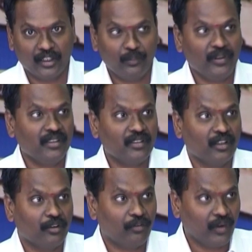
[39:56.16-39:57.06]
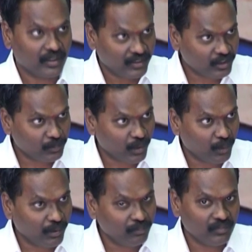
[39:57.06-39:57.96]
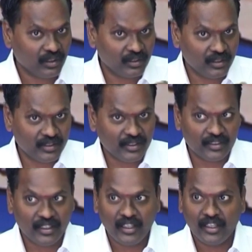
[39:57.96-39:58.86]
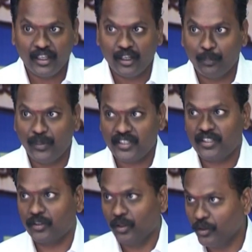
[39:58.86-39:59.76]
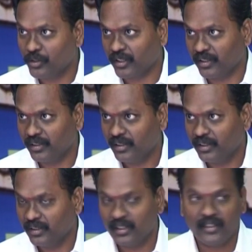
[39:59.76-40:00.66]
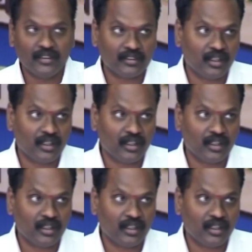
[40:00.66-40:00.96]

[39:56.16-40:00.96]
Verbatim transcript: that means for this problem this is the best solution that is